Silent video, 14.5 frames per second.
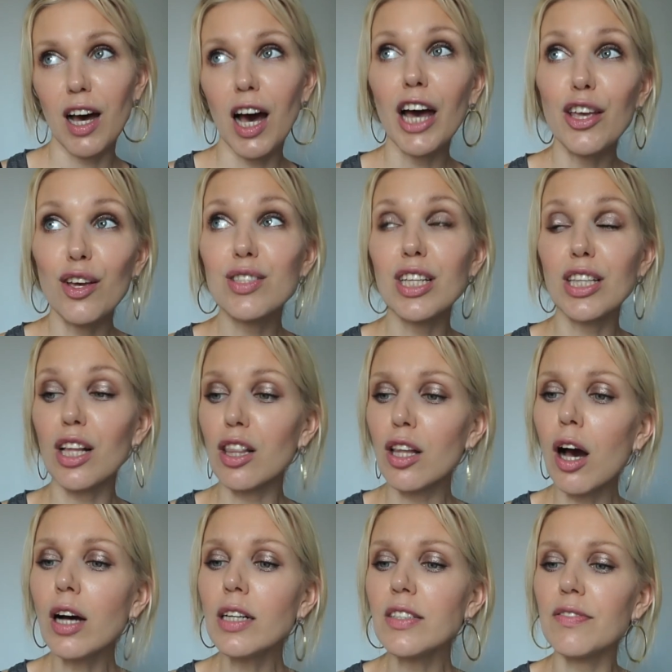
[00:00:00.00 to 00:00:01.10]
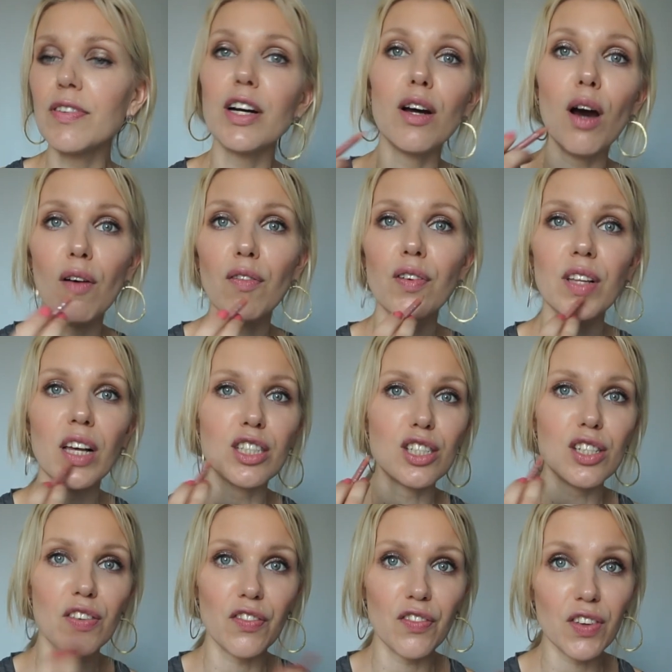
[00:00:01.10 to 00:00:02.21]
I use it a lot, very often. I
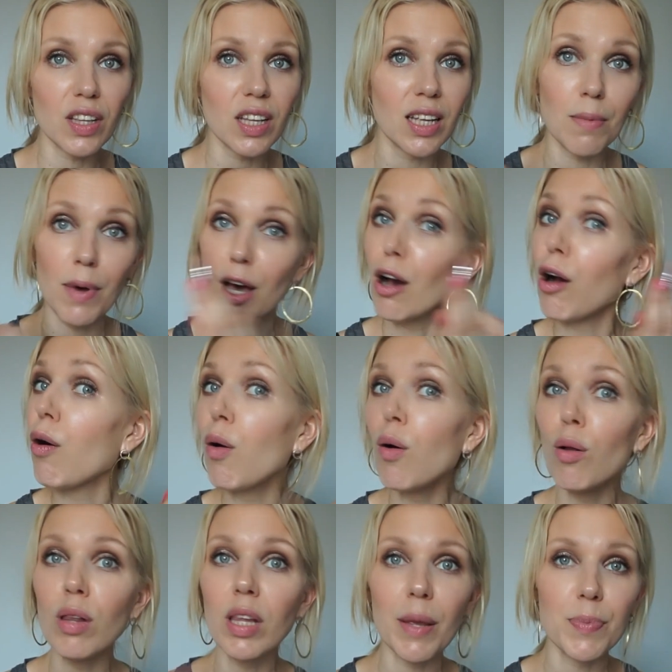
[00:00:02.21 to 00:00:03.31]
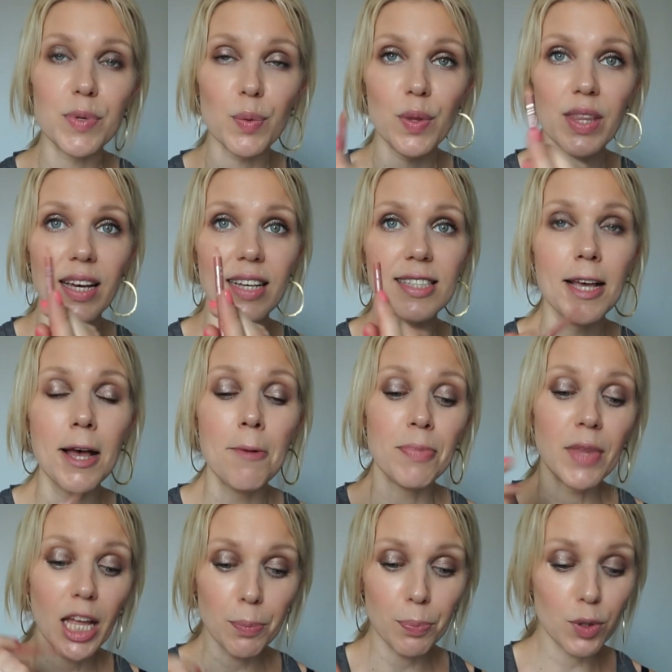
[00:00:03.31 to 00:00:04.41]
just fill in my whole lips with this
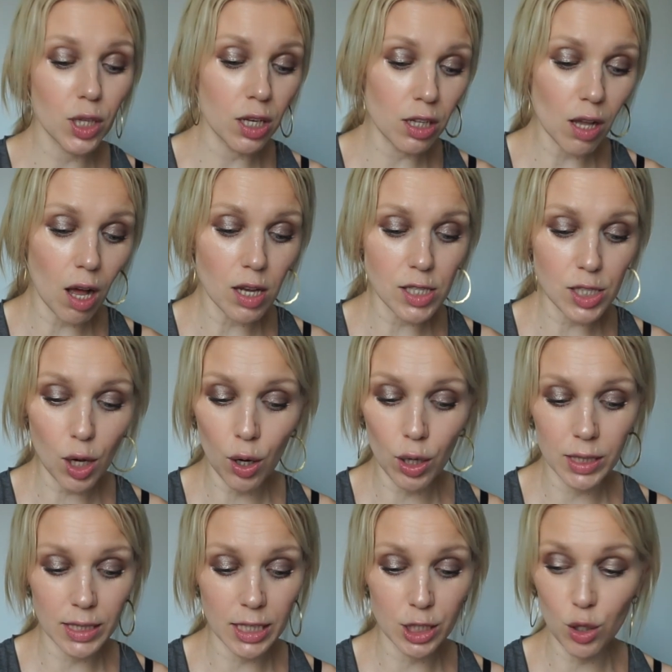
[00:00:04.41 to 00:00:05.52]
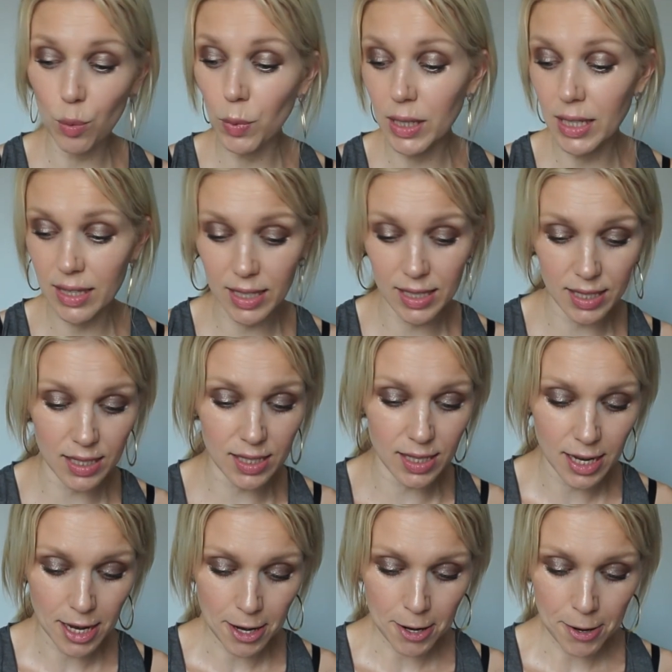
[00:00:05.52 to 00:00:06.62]
and put the gloss on, and normally this is